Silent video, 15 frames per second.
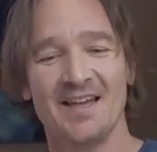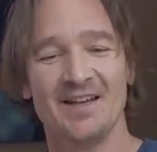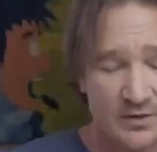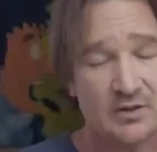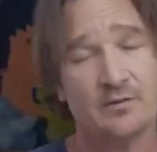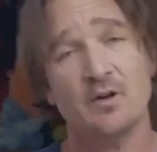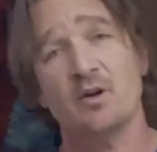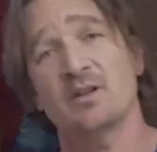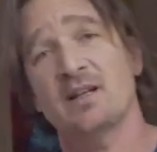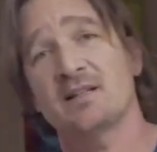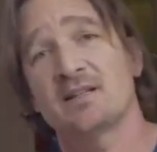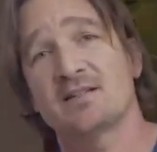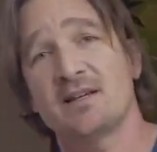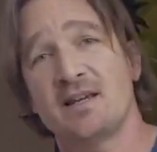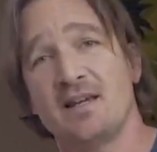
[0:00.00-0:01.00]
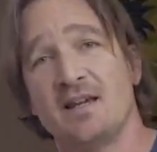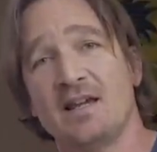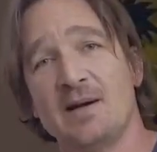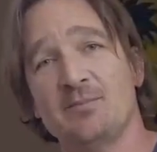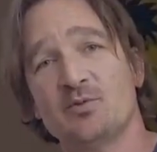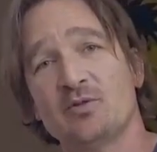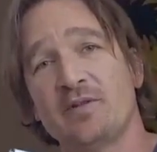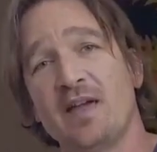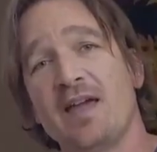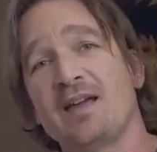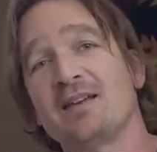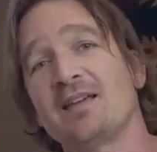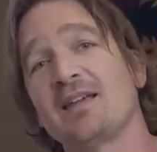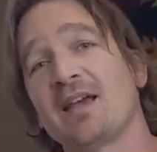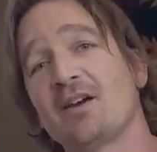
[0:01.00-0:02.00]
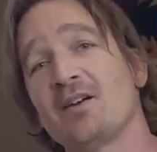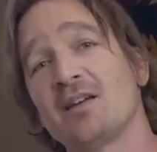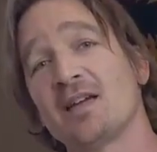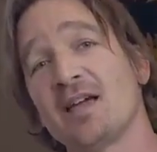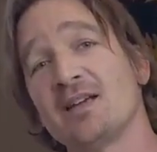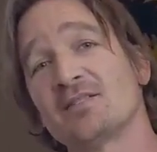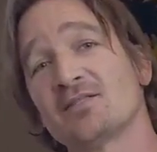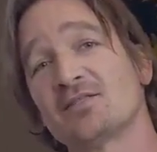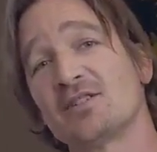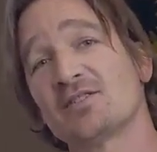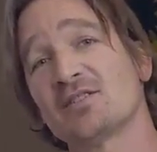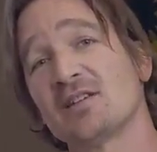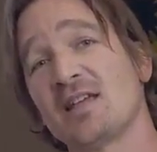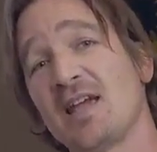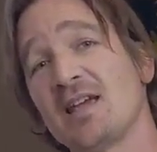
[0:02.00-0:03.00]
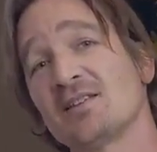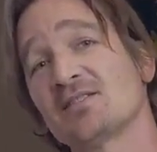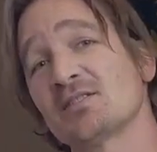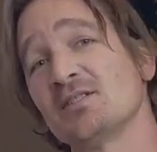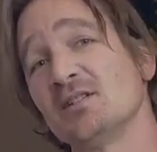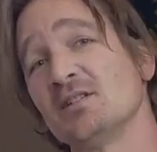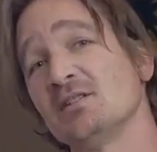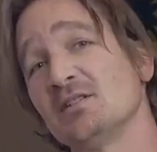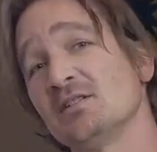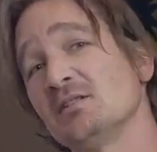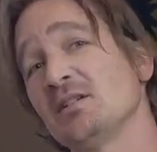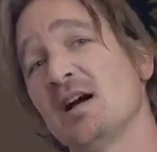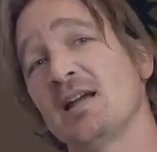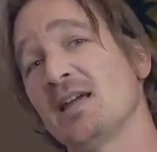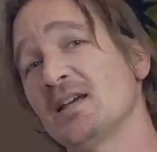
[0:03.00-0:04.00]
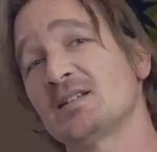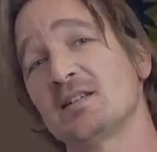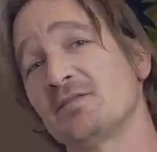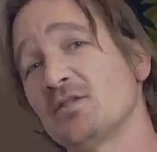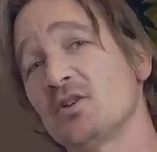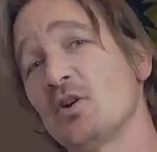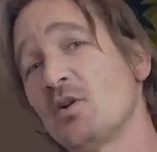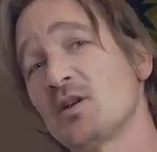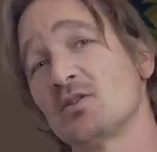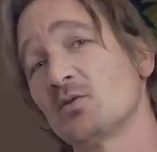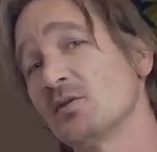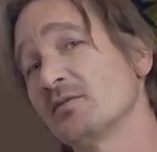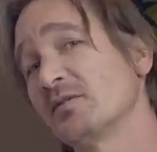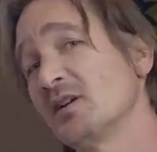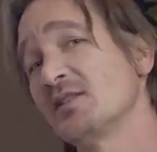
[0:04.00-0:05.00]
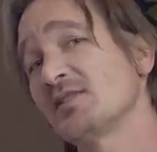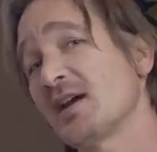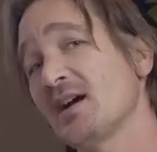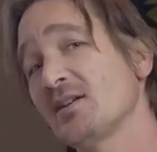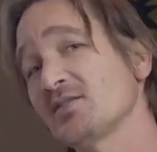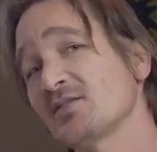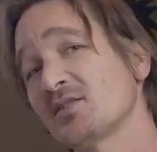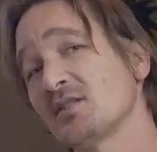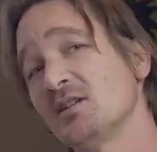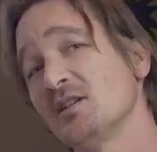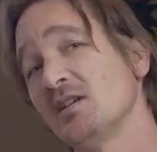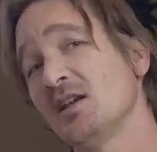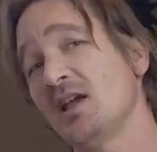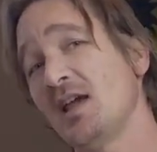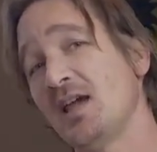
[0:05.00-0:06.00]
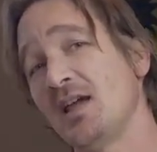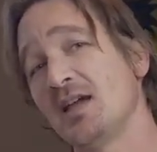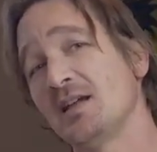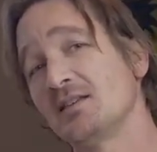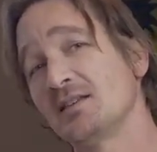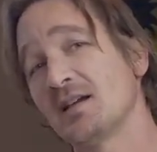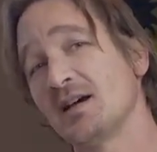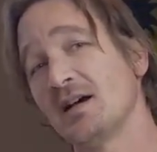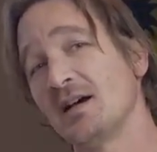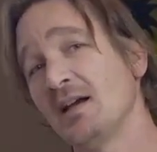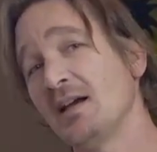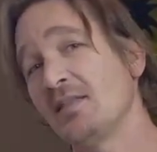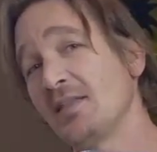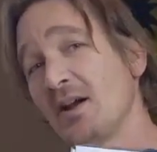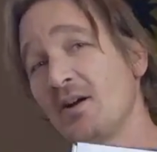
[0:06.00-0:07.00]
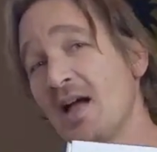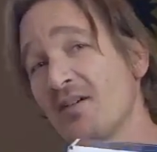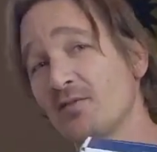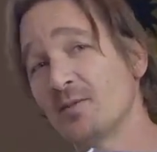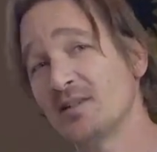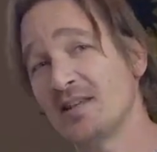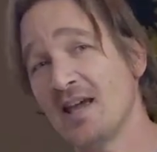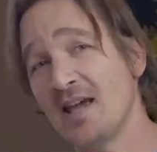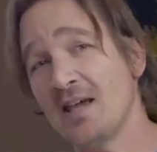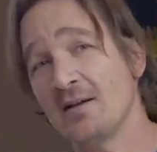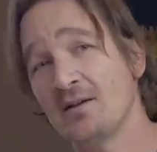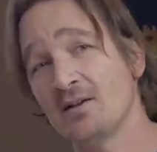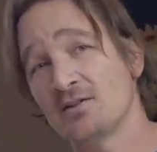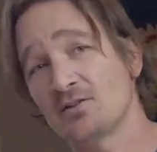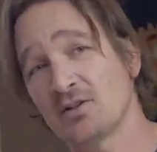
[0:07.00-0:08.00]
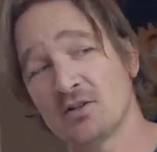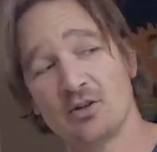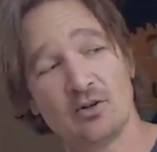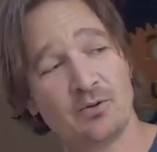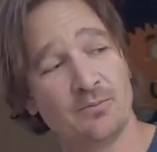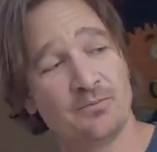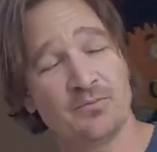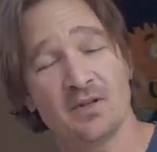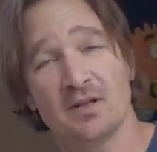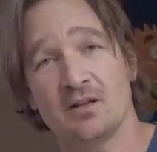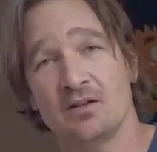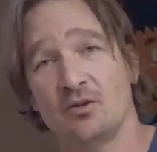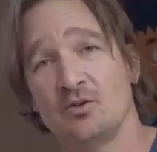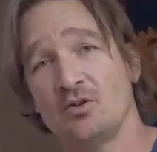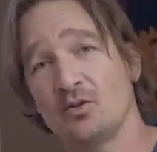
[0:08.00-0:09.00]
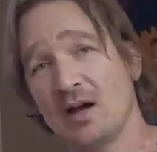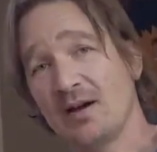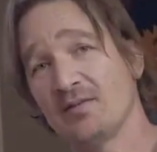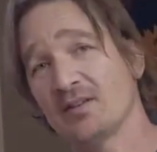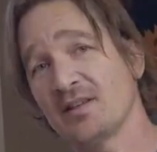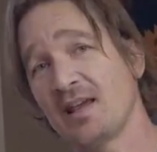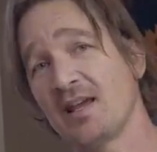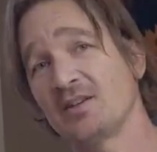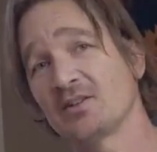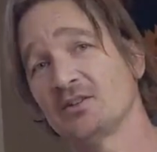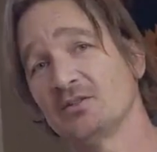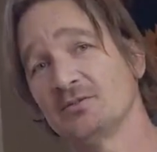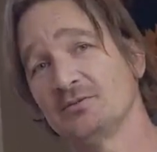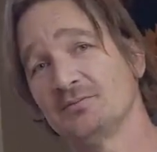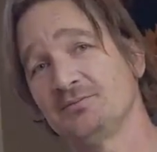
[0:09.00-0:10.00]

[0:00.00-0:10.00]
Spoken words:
First of all, I'd like to say it comes with a handy carrying case, just in case, I guess, if you're going to a friend's house and they don't have a bidet, so you have this handle.